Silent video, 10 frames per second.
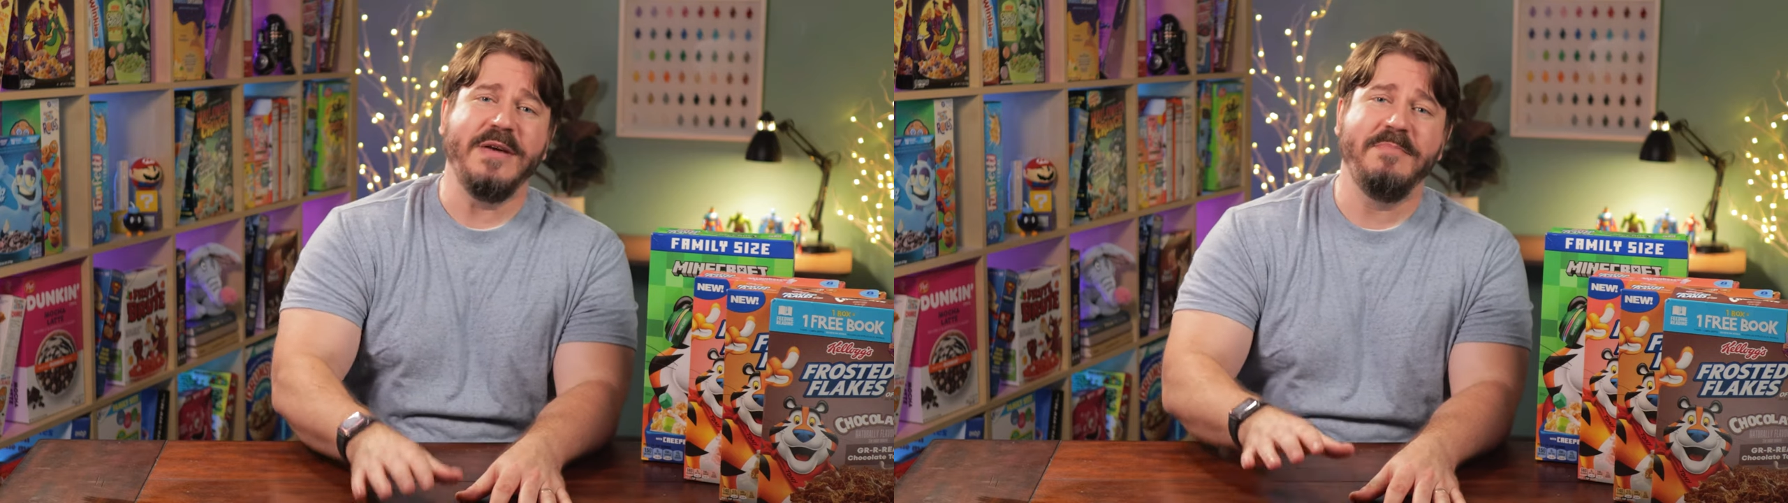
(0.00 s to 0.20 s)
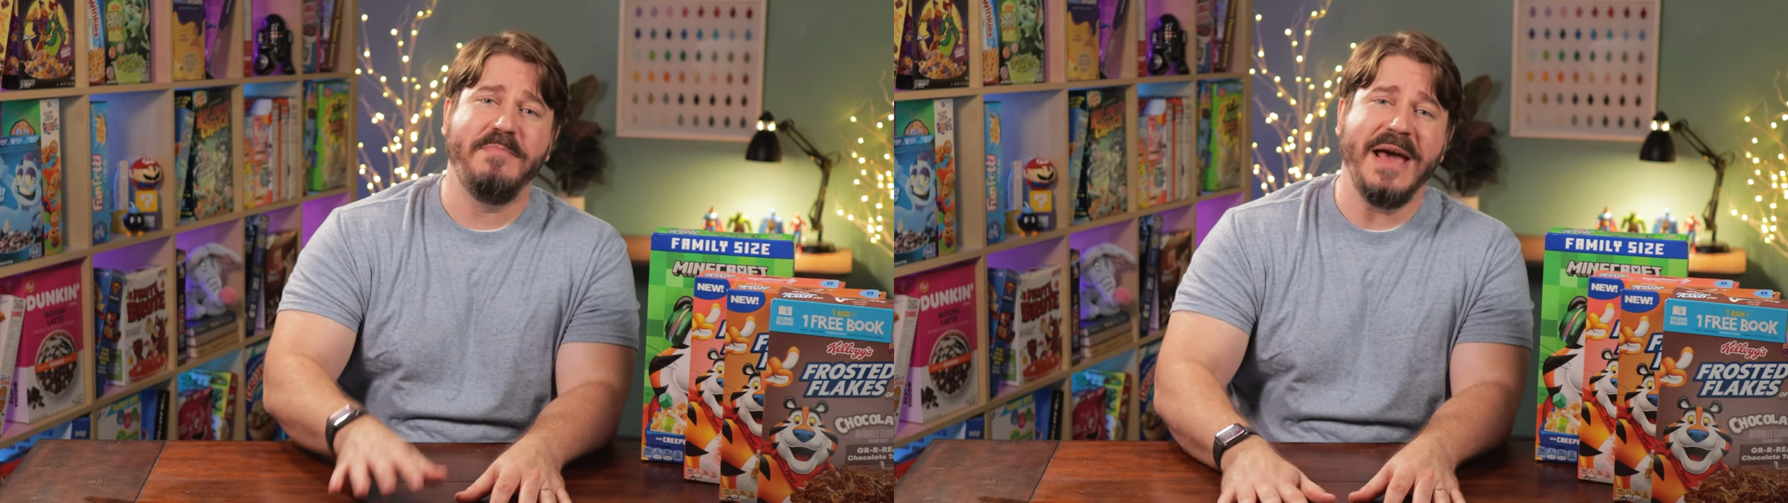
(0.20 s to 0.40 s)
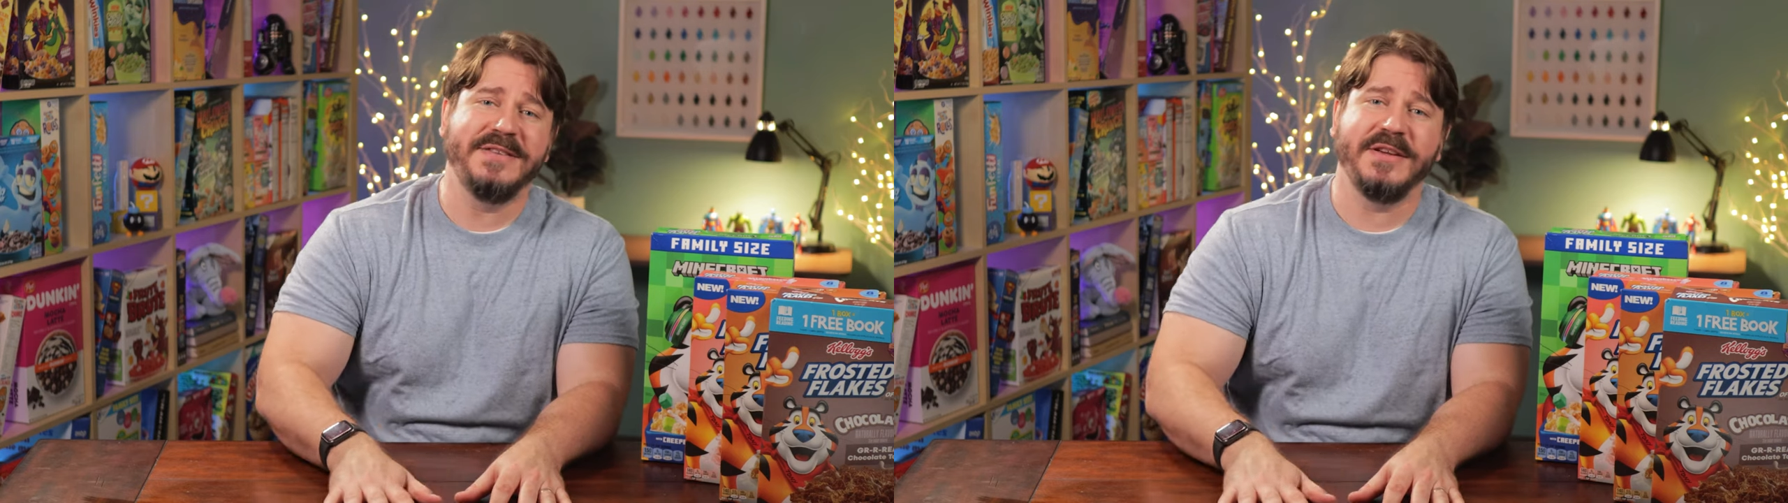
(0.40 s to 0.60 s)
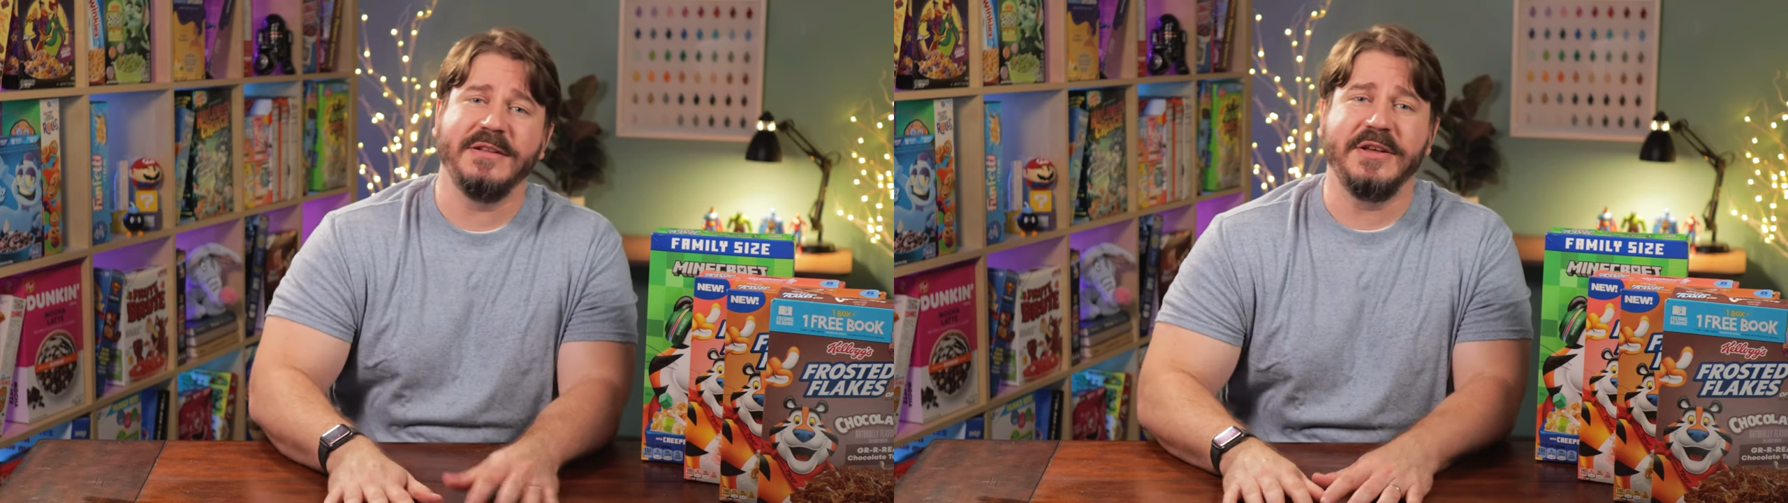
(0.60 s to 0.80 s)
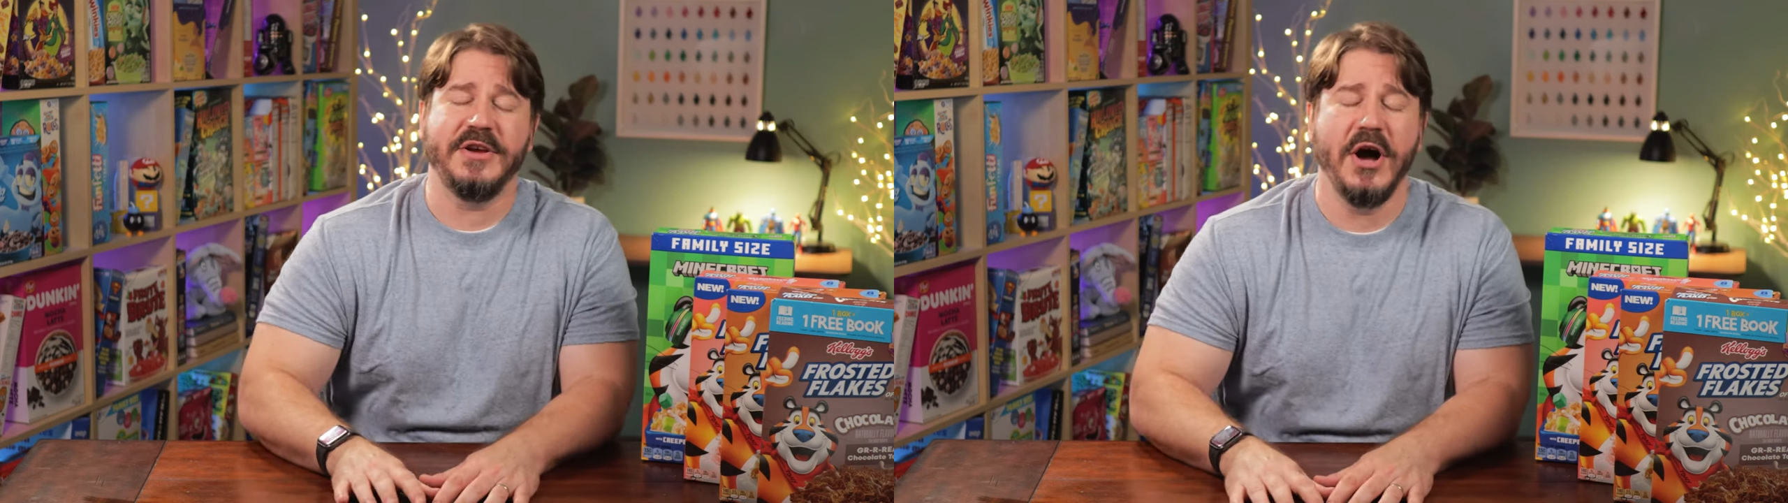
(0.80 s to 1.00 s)
we
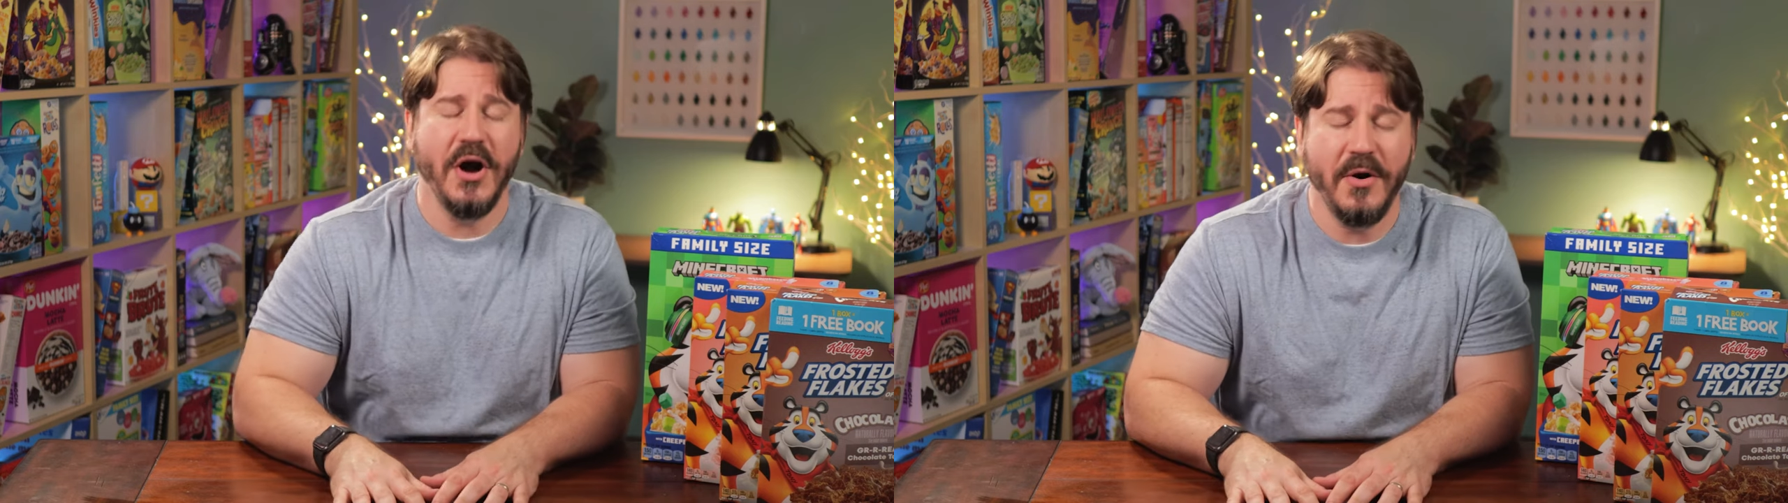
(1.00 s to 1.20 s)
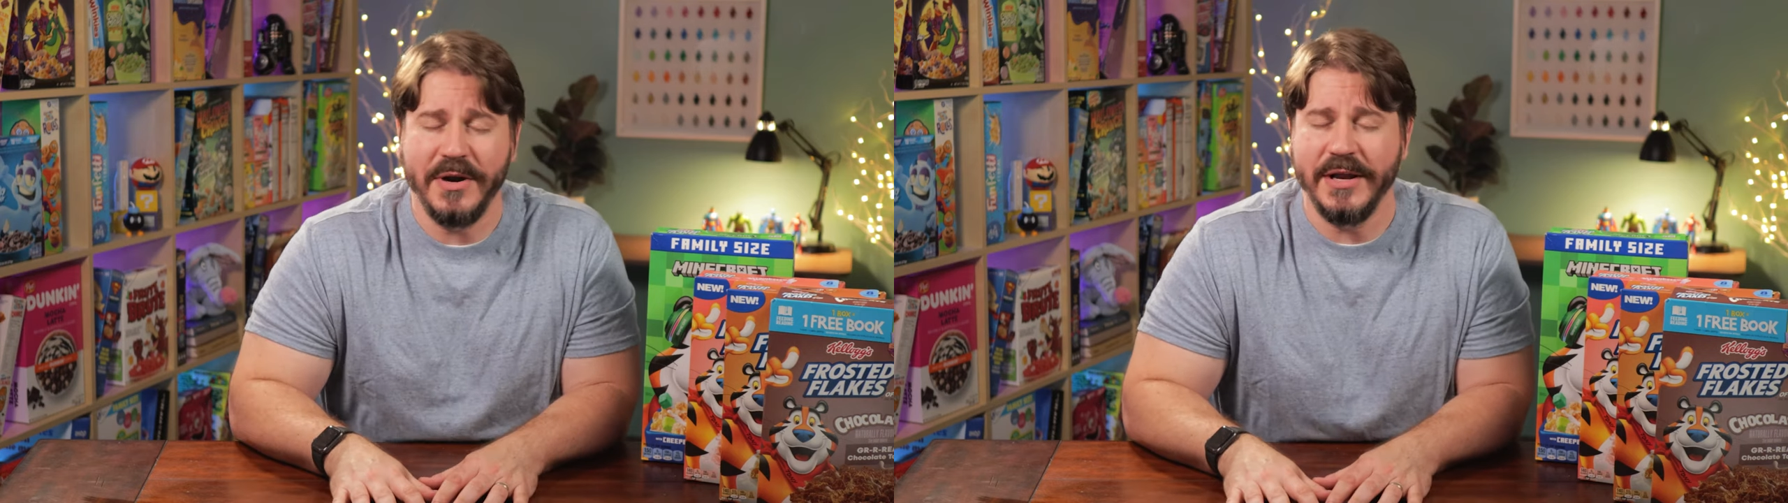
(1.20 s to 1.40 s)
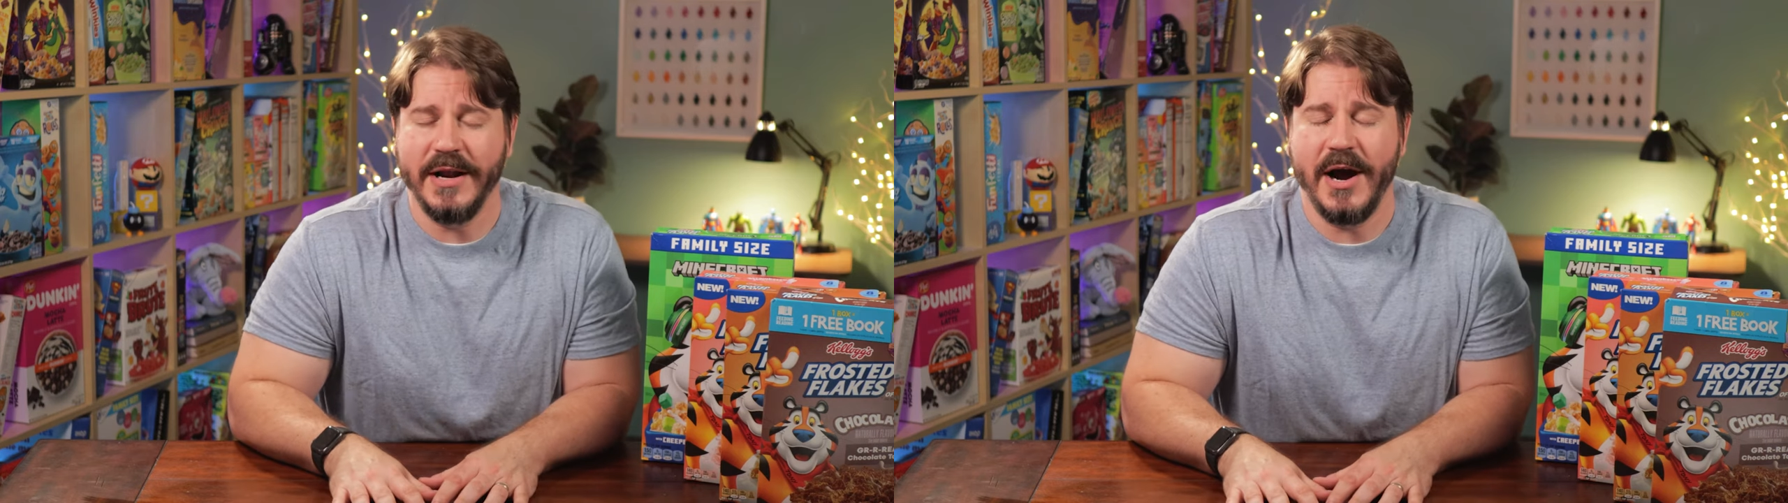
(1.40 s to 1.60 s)
basically coated